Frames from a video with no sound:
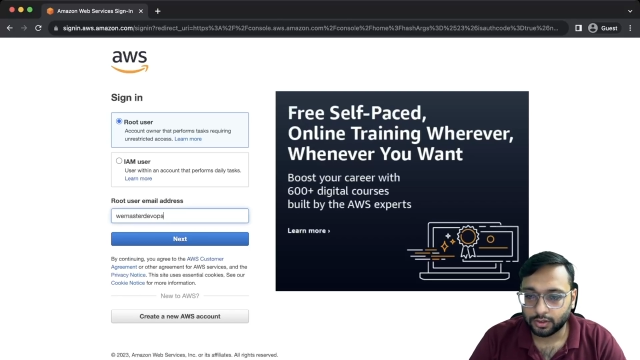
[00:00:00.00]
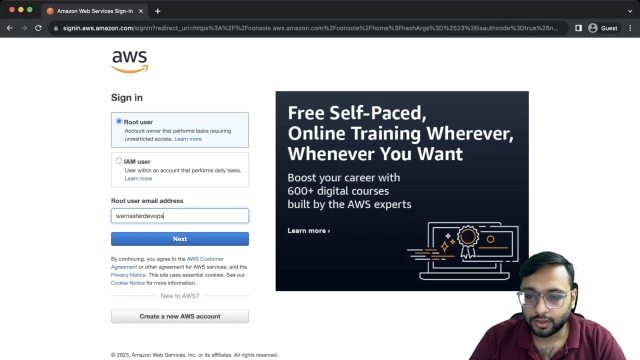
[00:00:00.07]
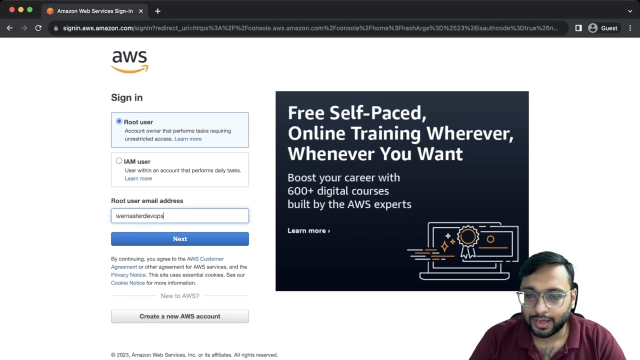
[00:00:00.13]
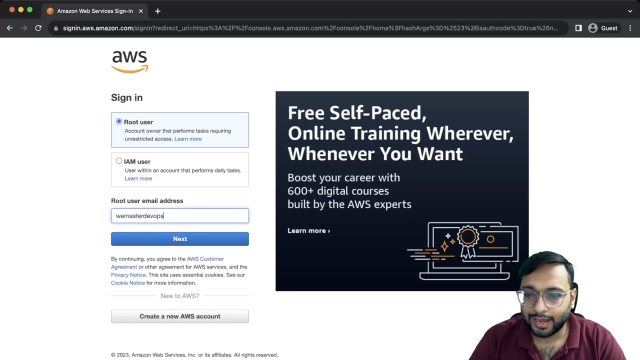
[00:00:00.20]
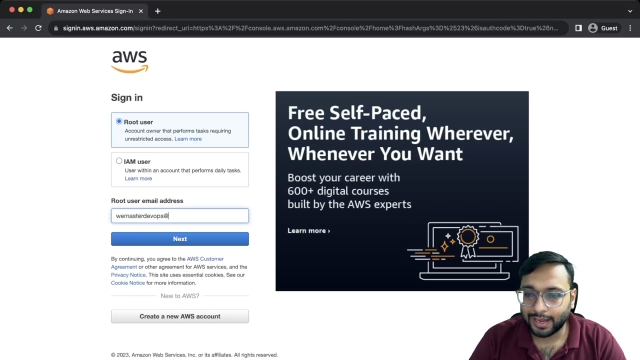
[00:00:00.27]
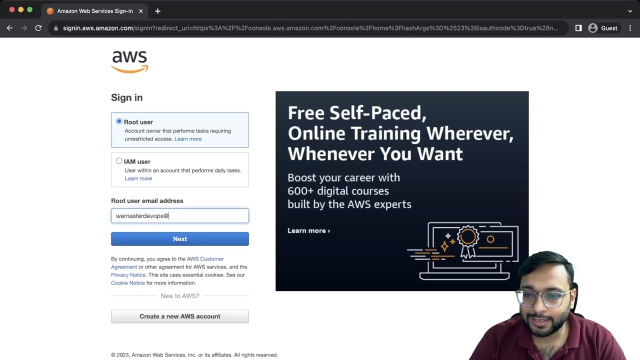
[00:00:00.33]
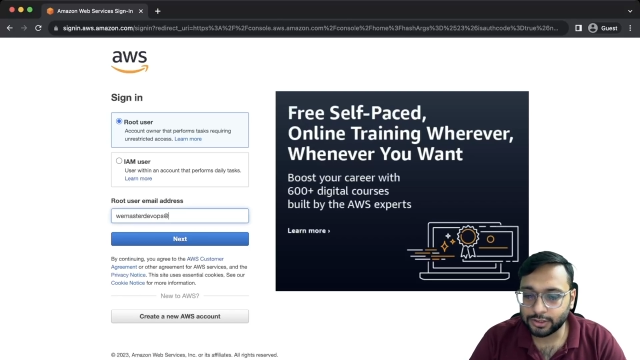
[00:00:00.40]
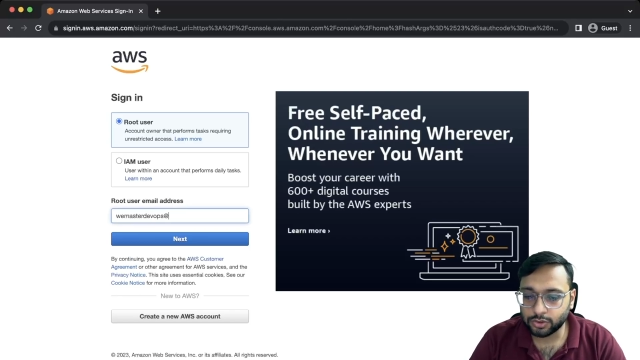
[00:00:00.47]

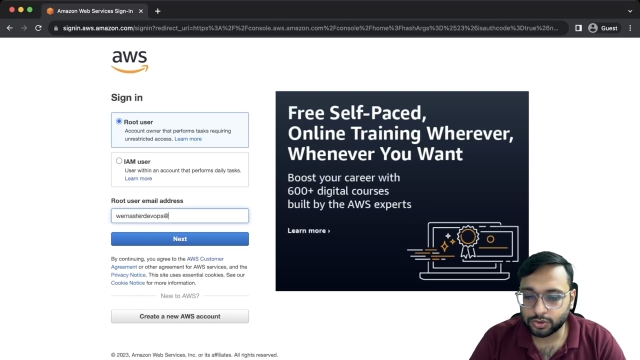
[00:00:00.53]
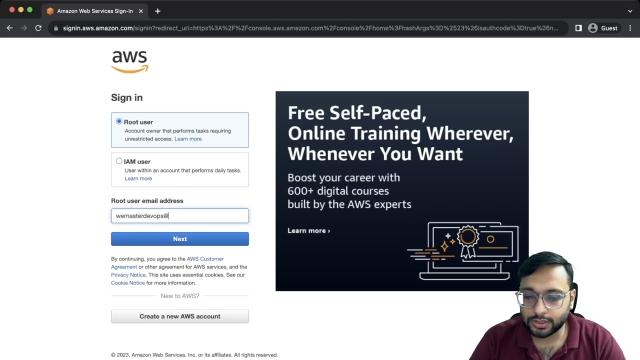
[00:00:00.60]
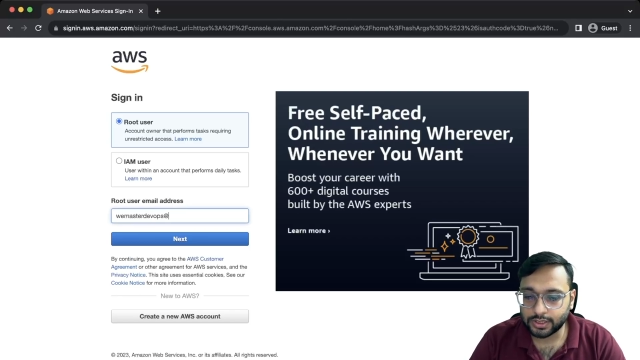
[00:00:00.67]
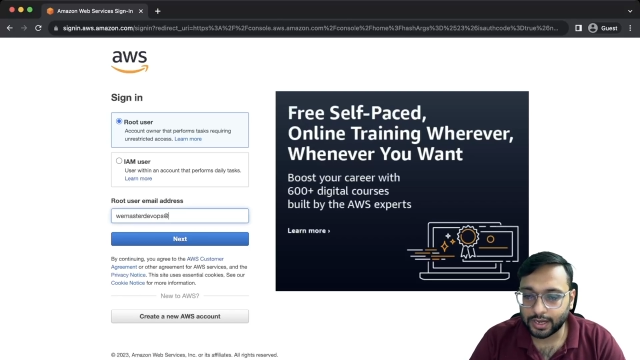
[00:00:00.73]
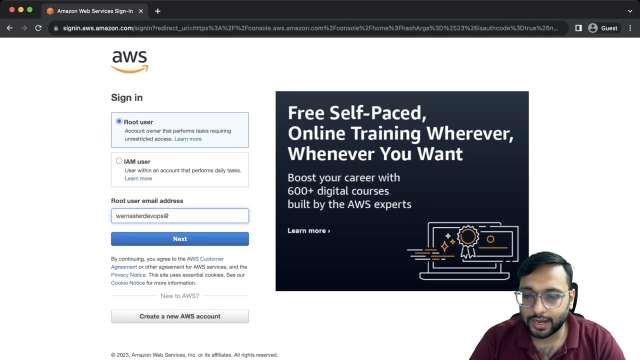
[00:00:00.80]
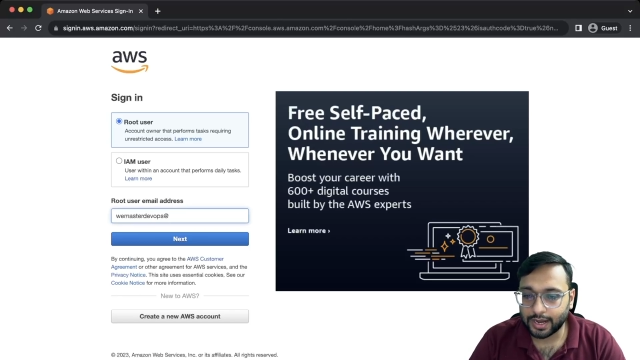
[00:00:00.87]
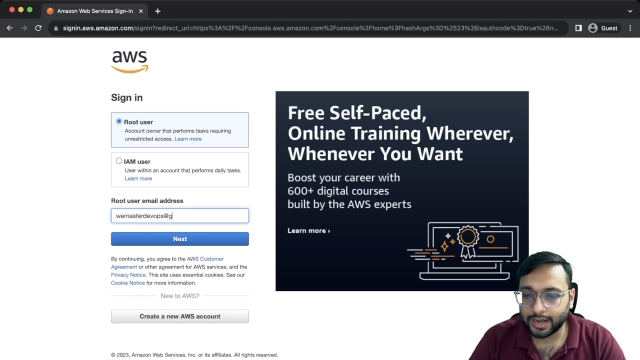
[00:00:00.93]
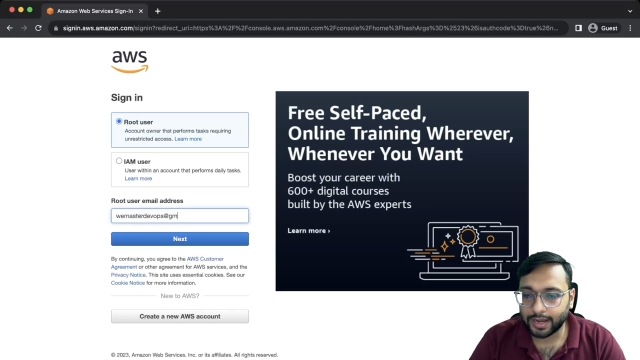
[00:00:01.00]
As you see,
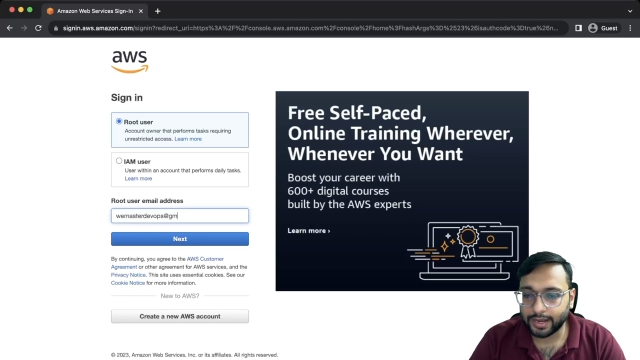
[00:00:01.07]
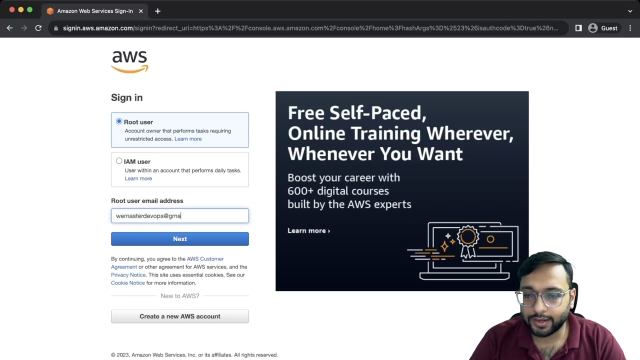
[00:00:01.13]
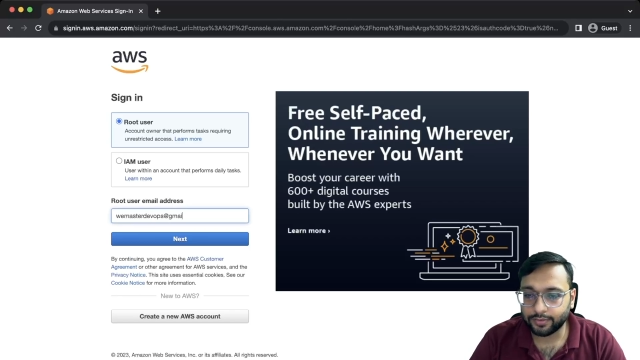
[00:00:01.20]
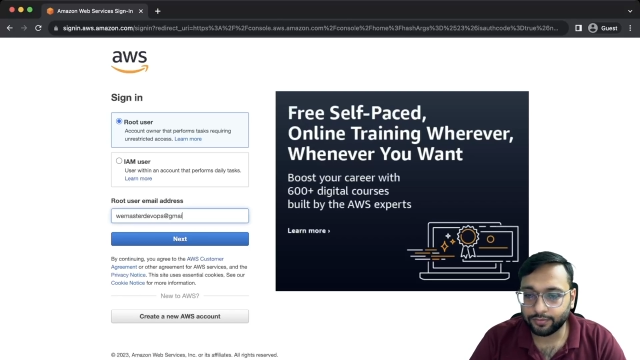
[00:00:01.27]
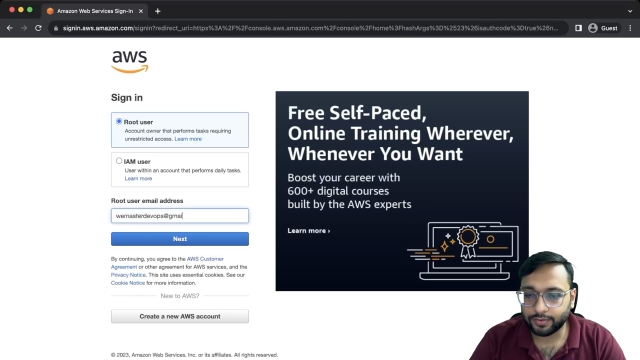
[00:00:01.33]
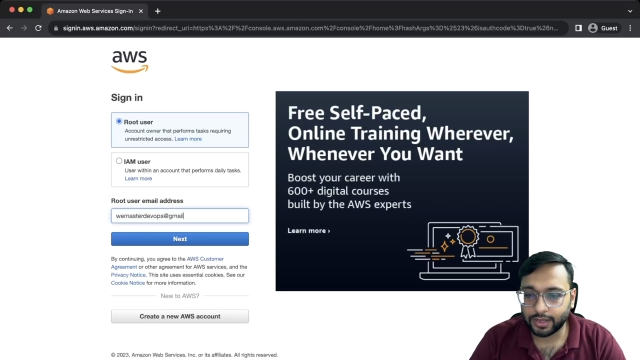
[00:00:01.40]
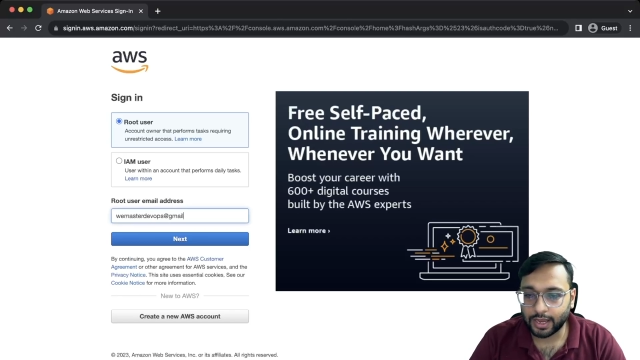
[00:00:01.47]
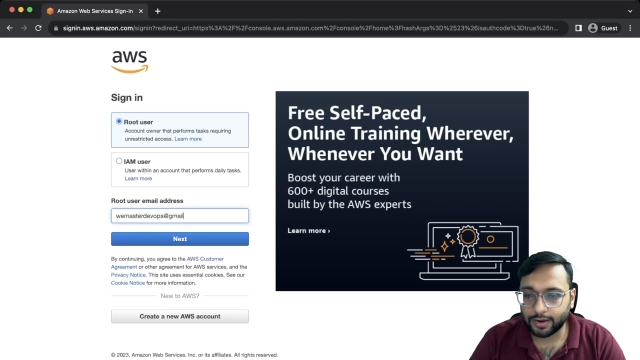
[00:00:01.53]

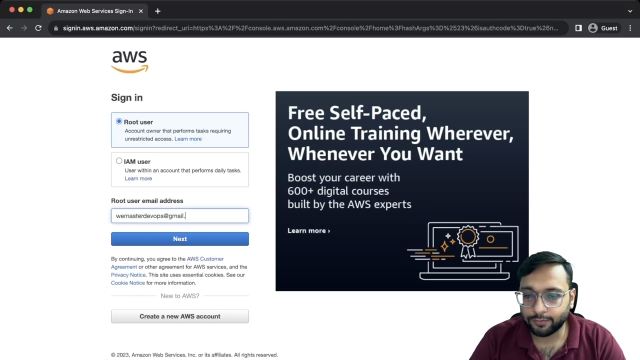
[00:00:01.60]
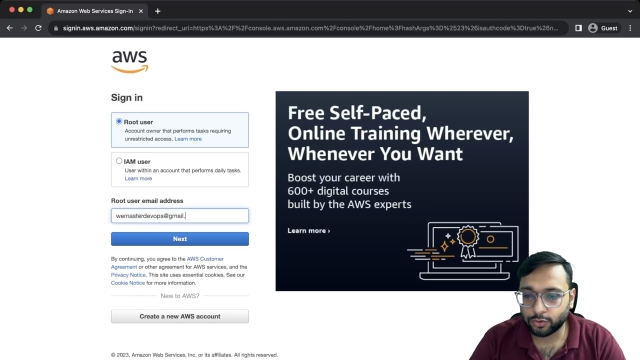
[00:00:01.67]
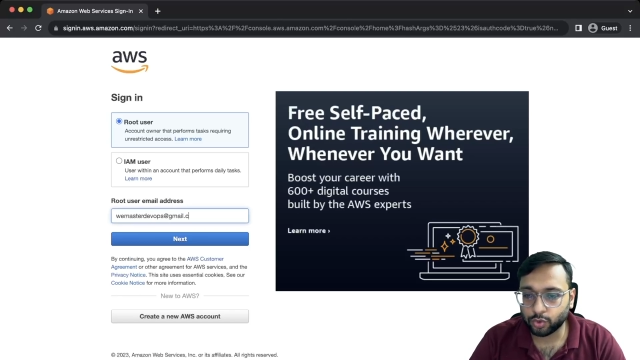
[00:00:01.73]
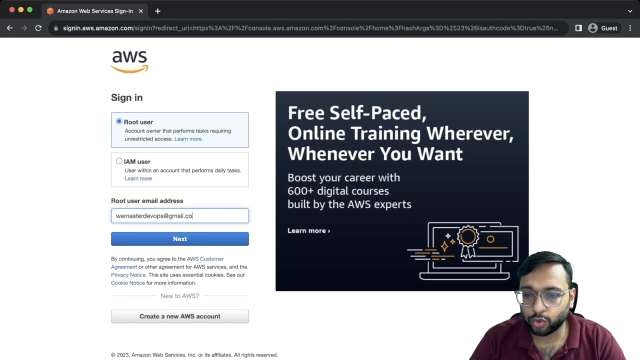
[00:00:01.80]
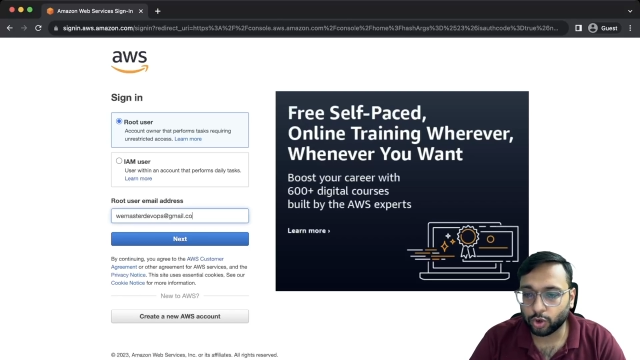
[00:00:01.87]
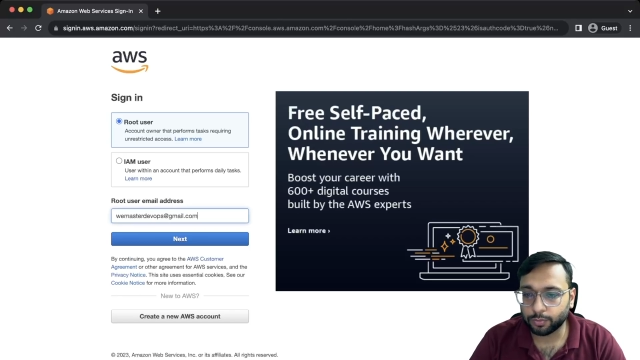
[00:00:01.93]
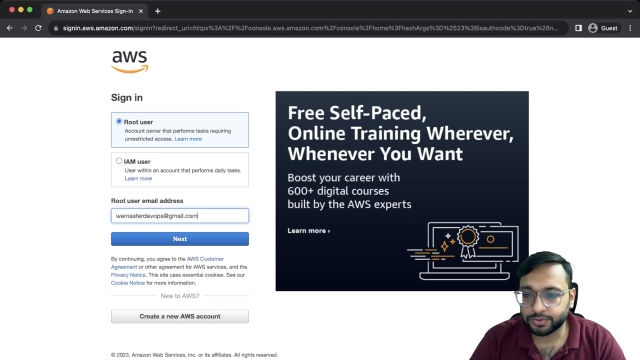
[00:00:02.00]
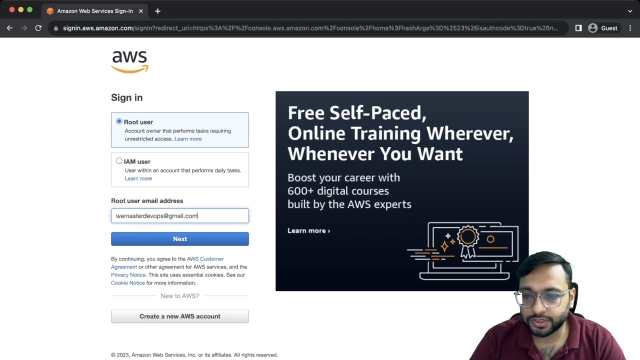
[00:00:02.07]
we have two
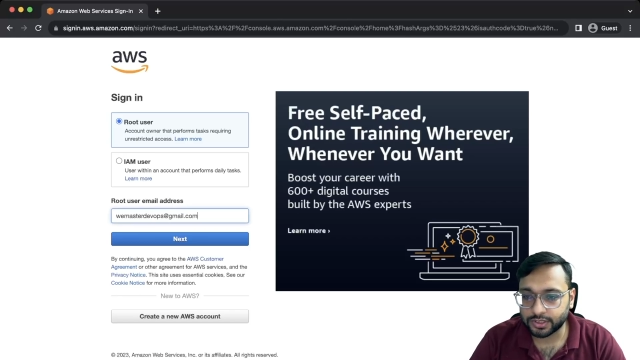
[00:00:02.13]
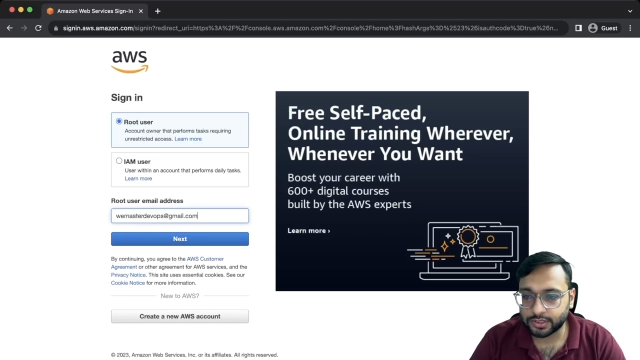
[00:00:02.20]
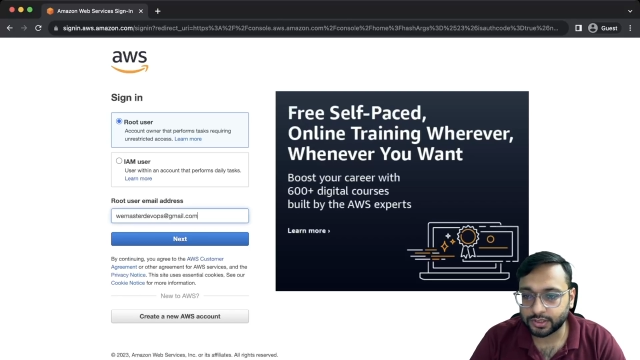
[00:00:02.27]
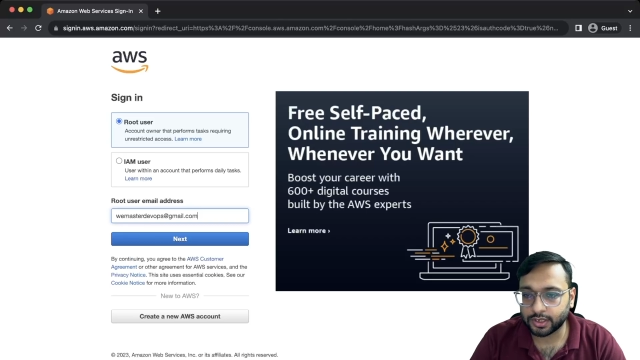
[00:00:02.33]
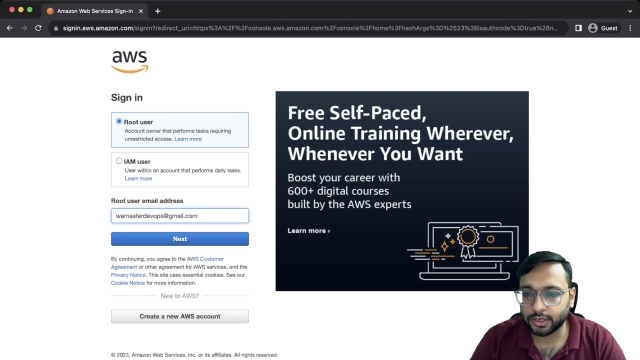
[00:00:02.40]
options here,